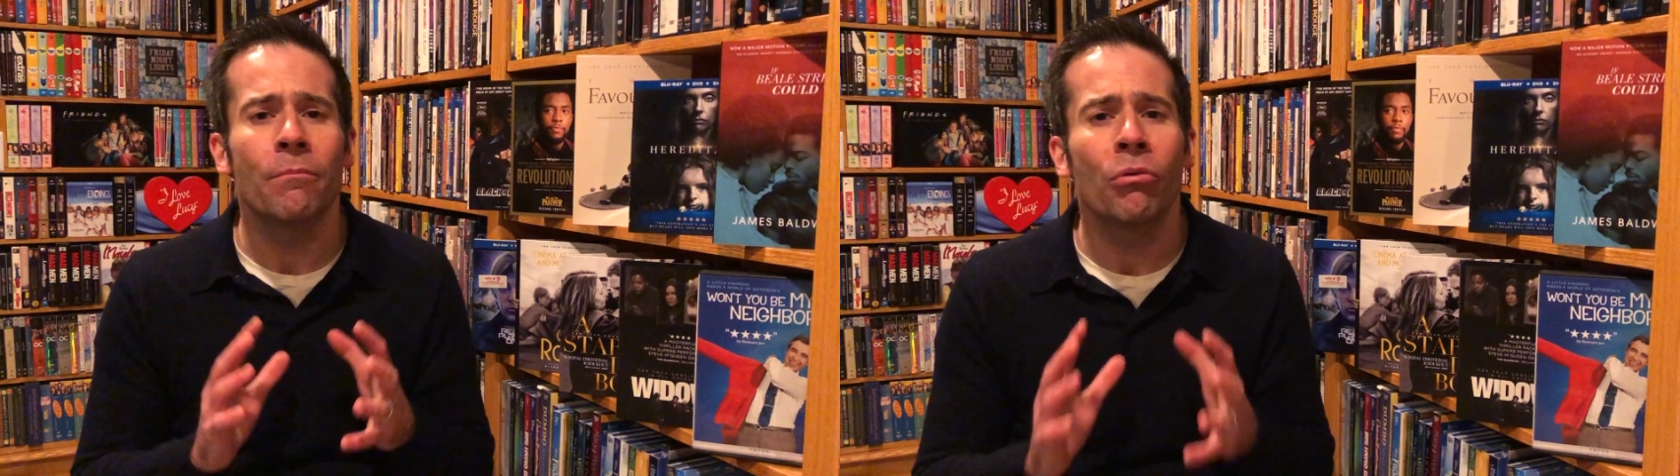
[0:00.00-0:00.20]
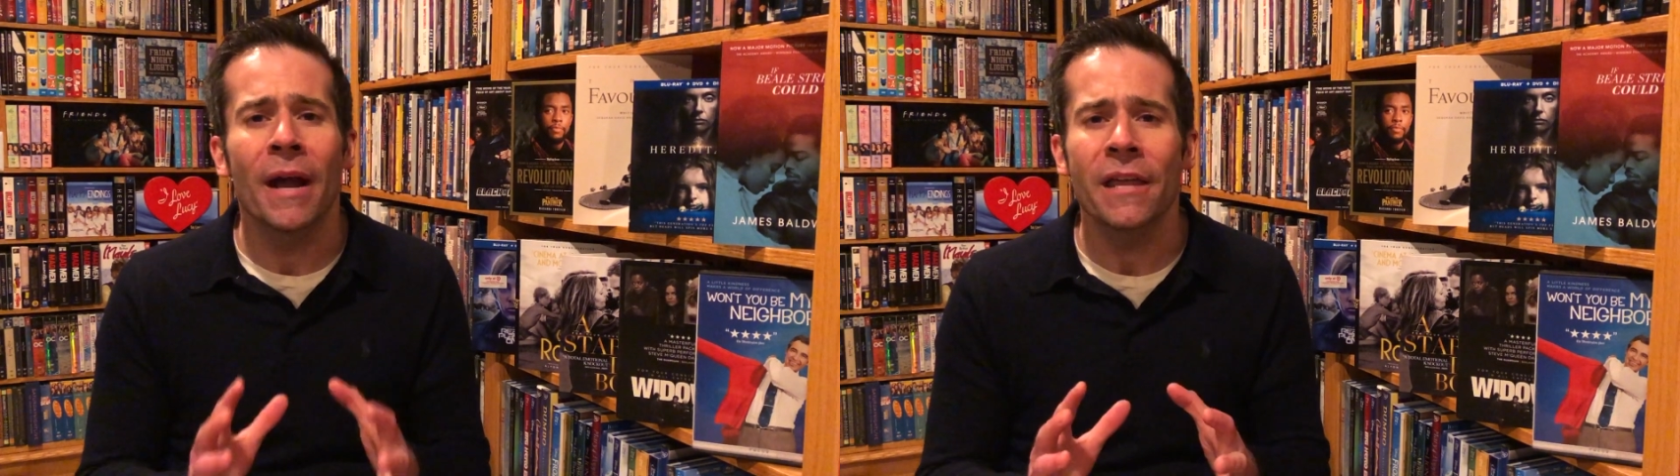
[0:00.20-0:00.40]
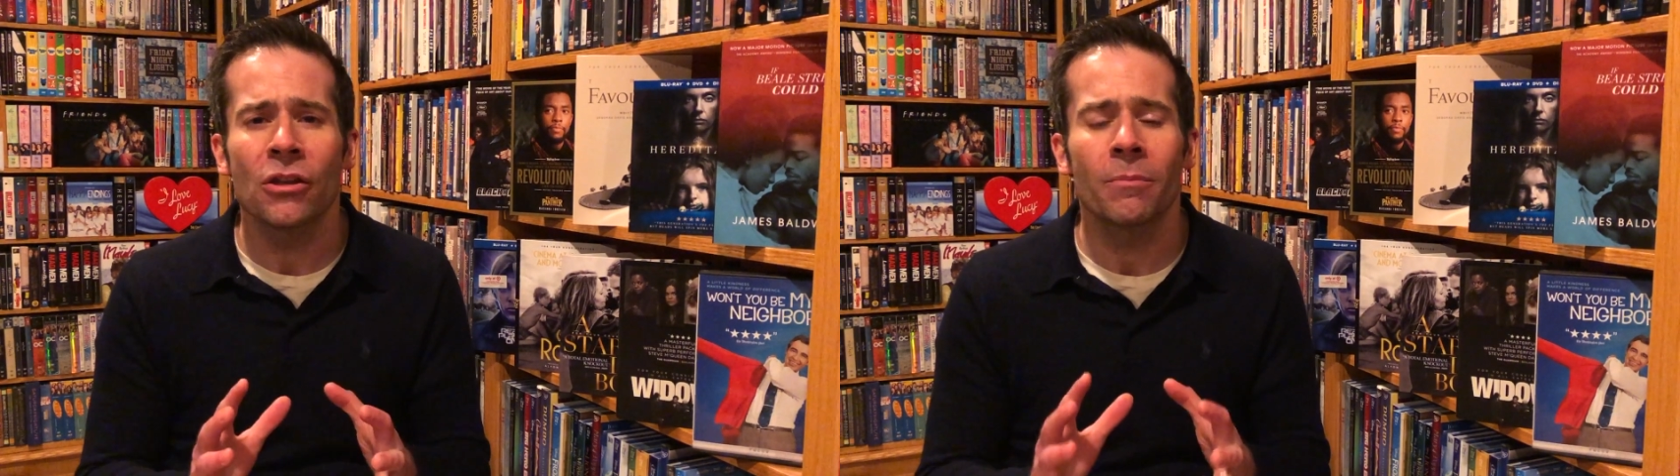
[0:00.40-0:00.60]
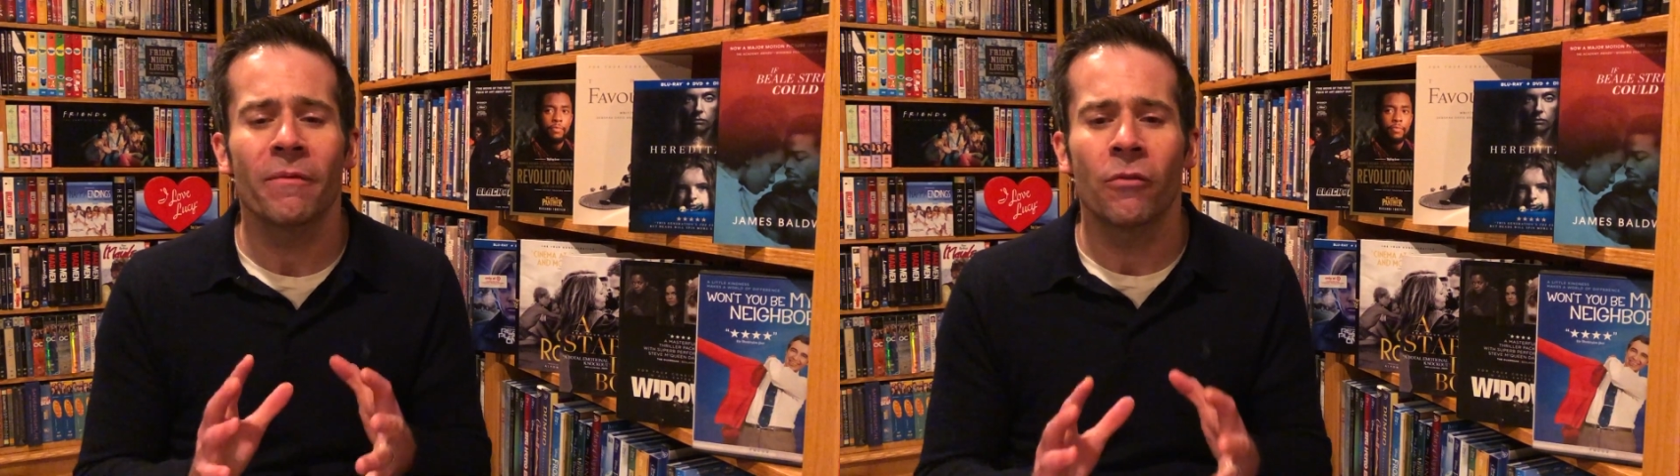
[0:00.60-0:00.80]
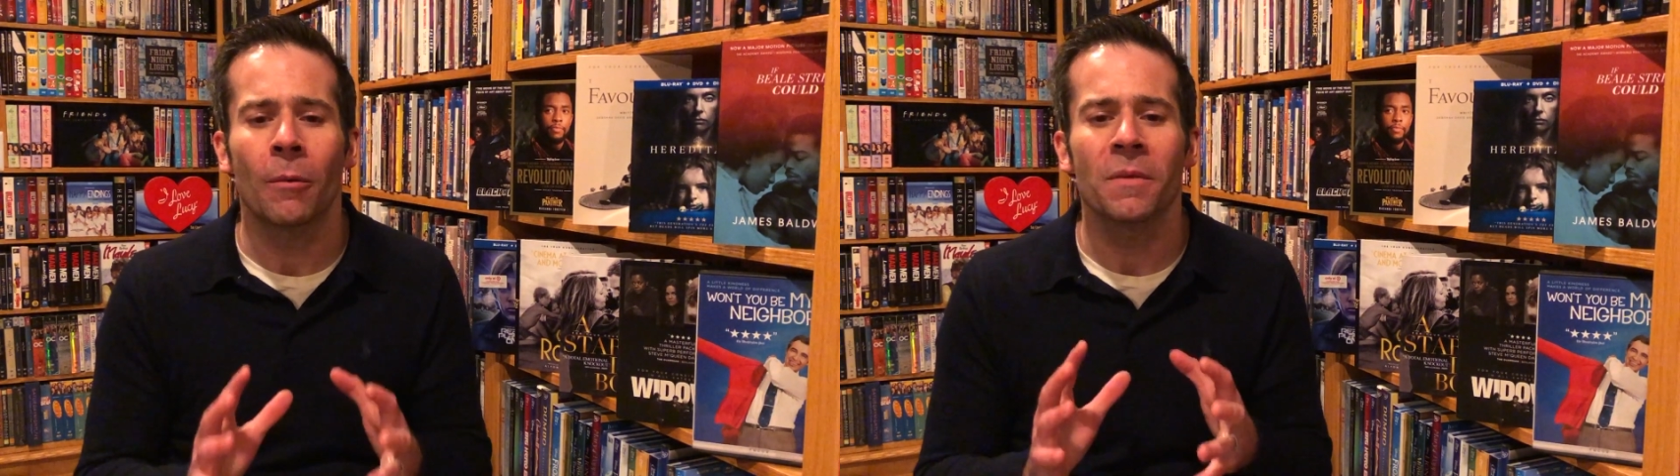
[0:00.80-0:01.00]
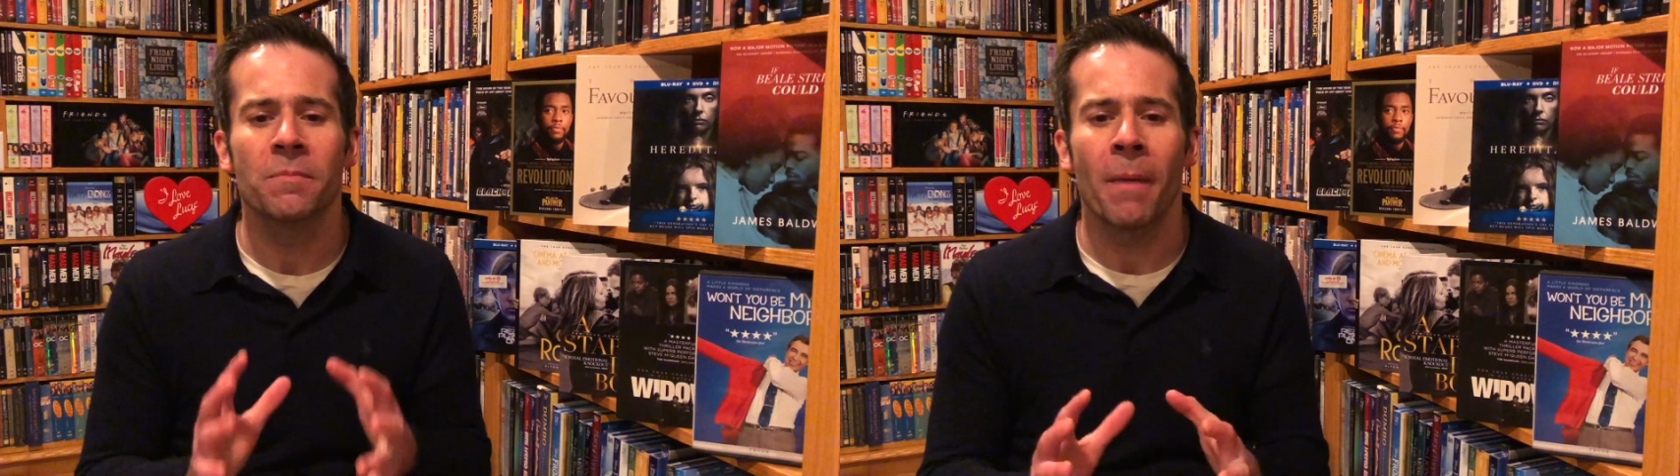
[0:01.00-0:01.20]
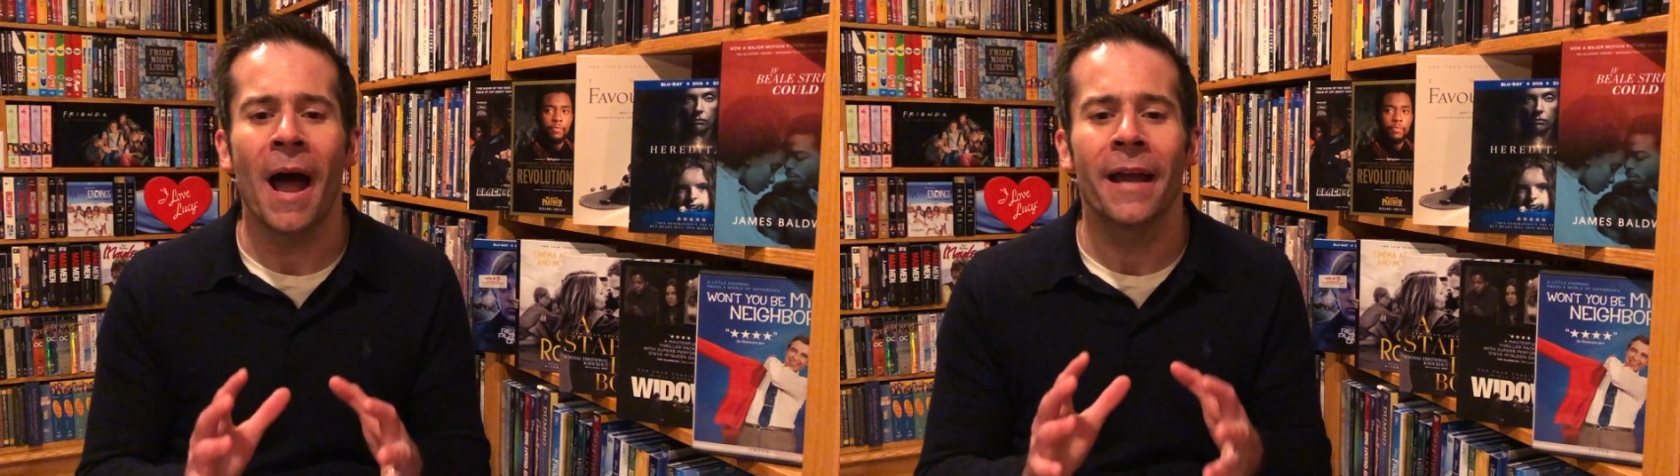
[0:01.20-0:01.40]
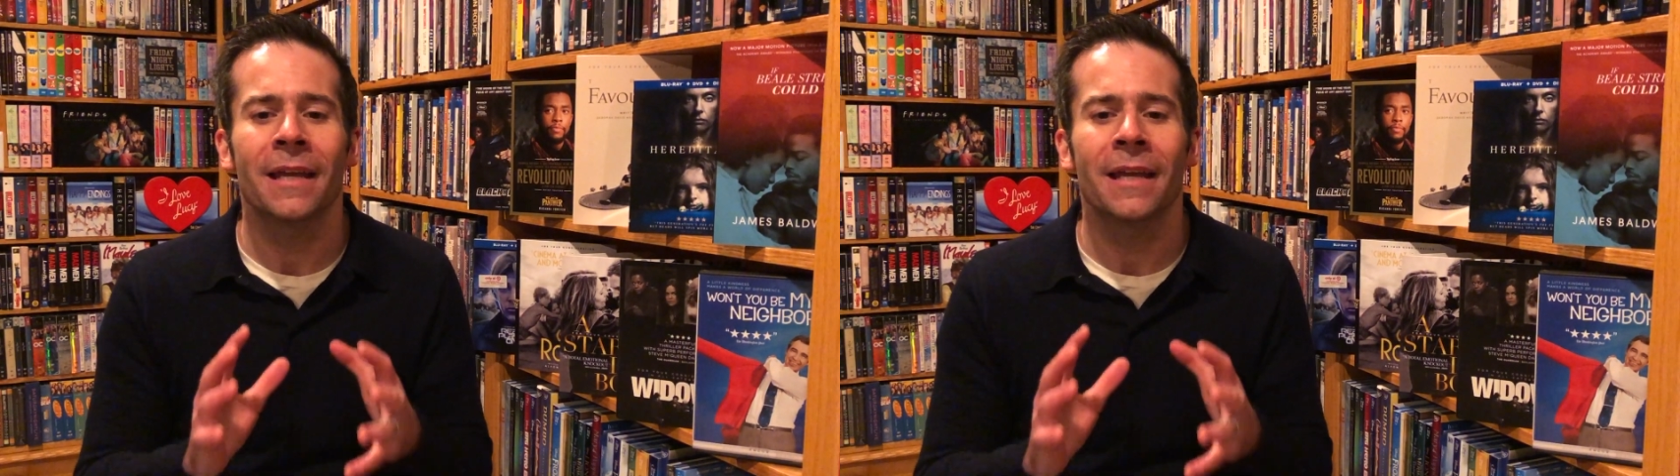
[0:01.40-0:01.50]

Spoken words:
breakthrough performance by